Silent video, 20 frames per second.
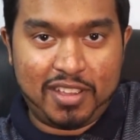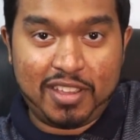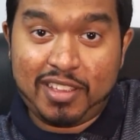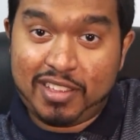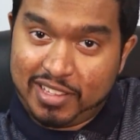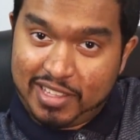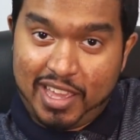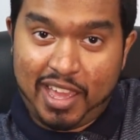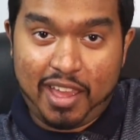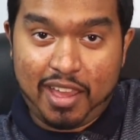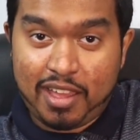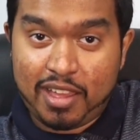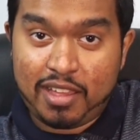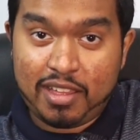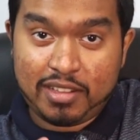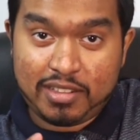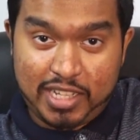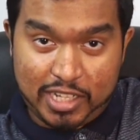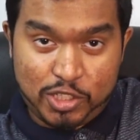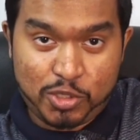Yeah,
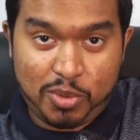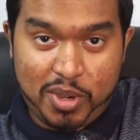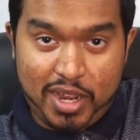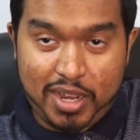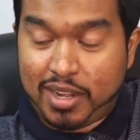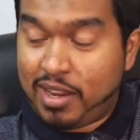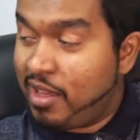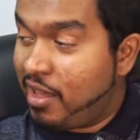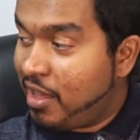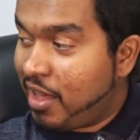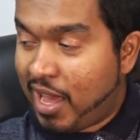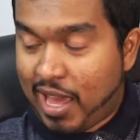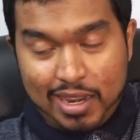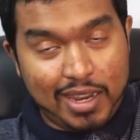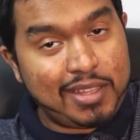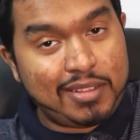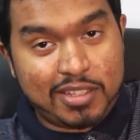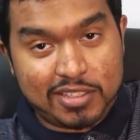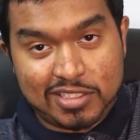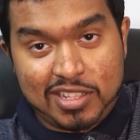that's right. I
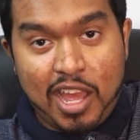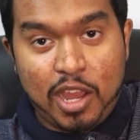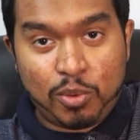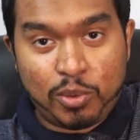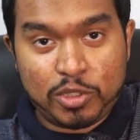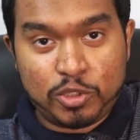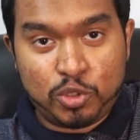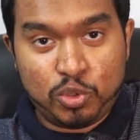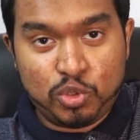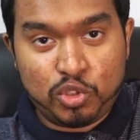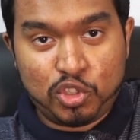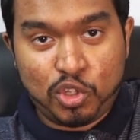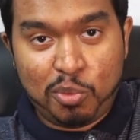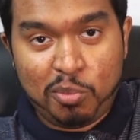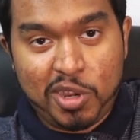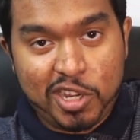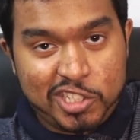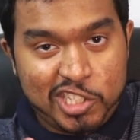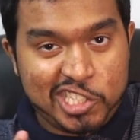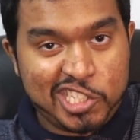like the Stockwell 2 so
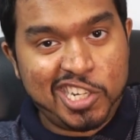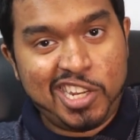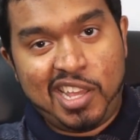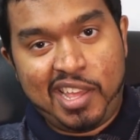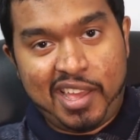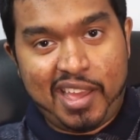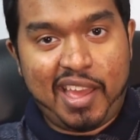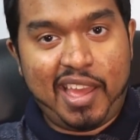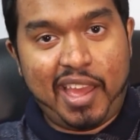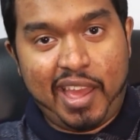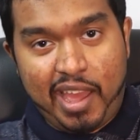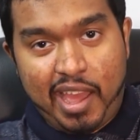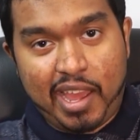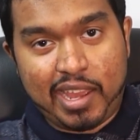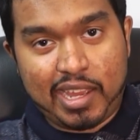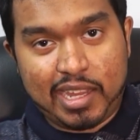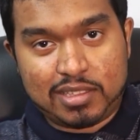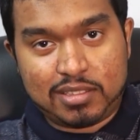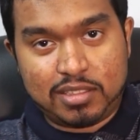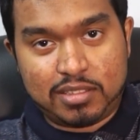much, I
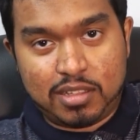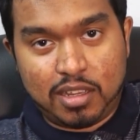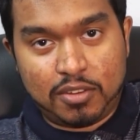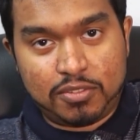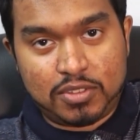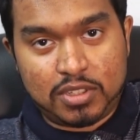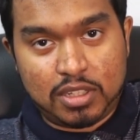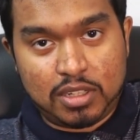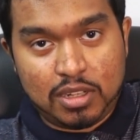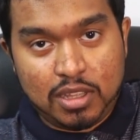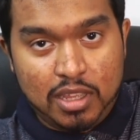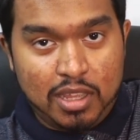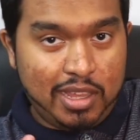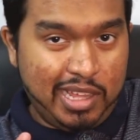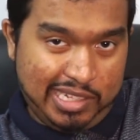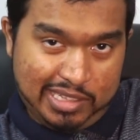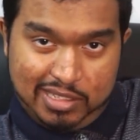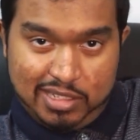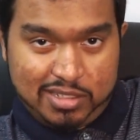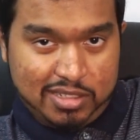got the Tufton.
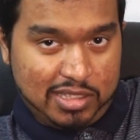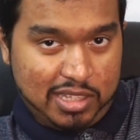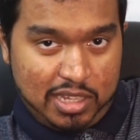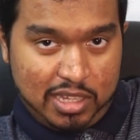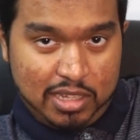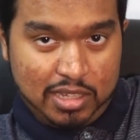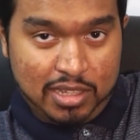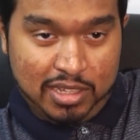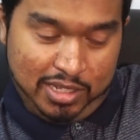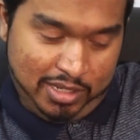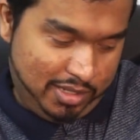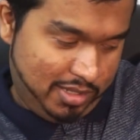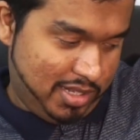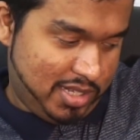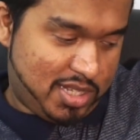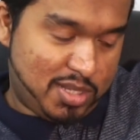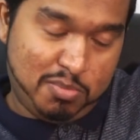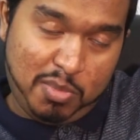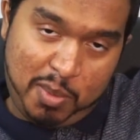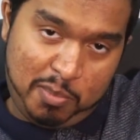And this
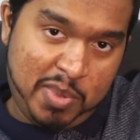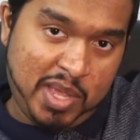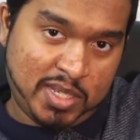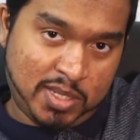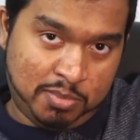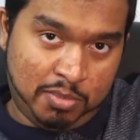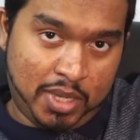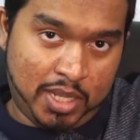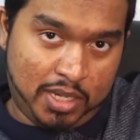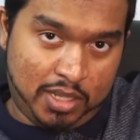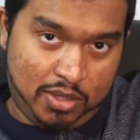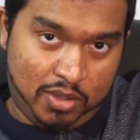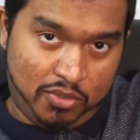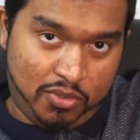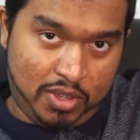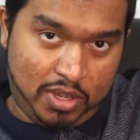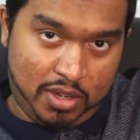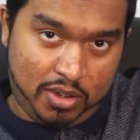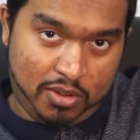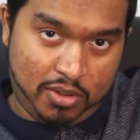is my best buddy over
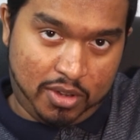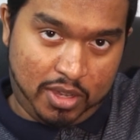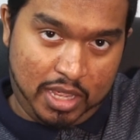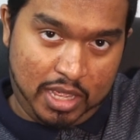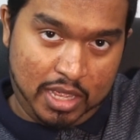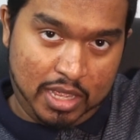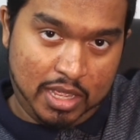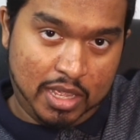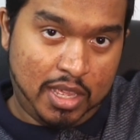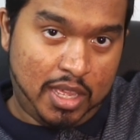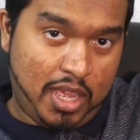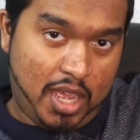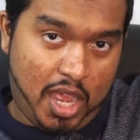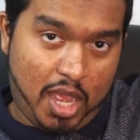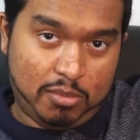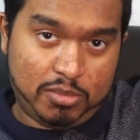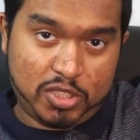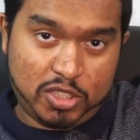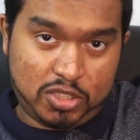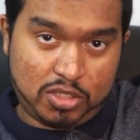here, okay?
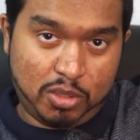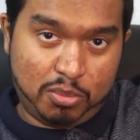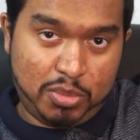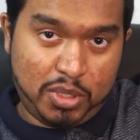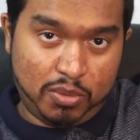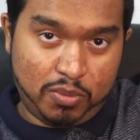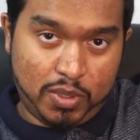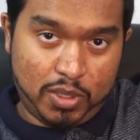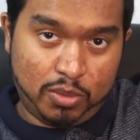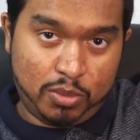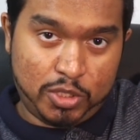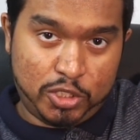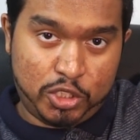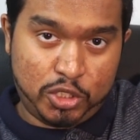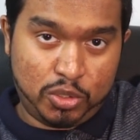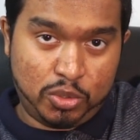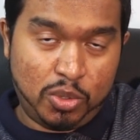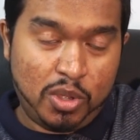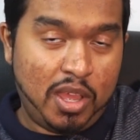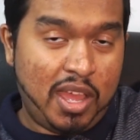I'm just going to be real with
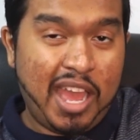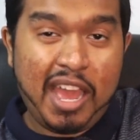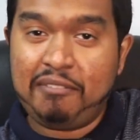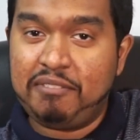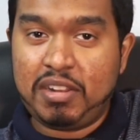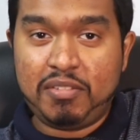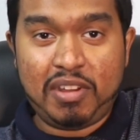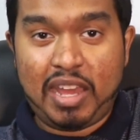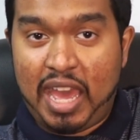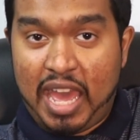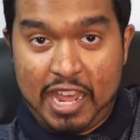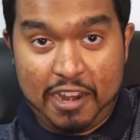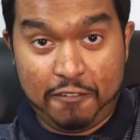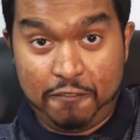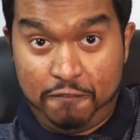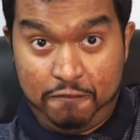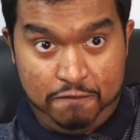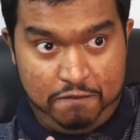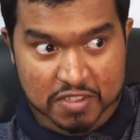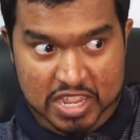you. I've never had a
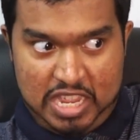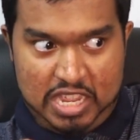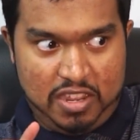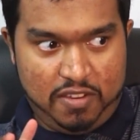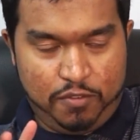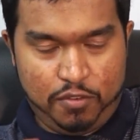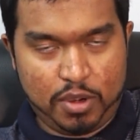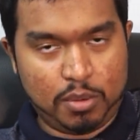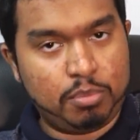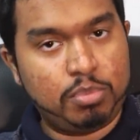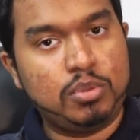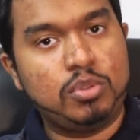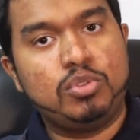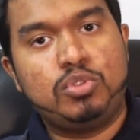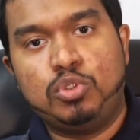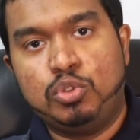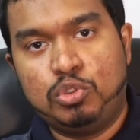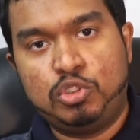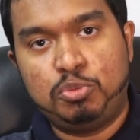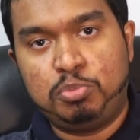favorite
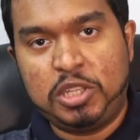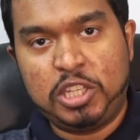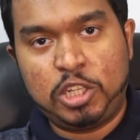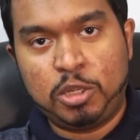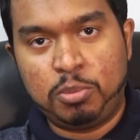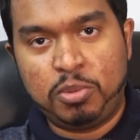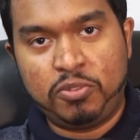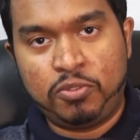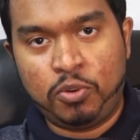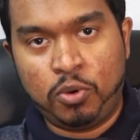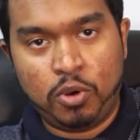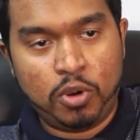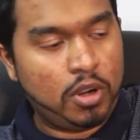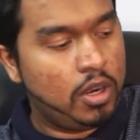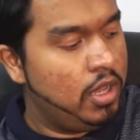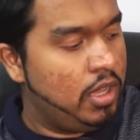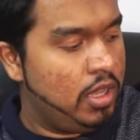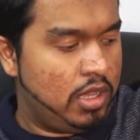Bluetooth speaker before.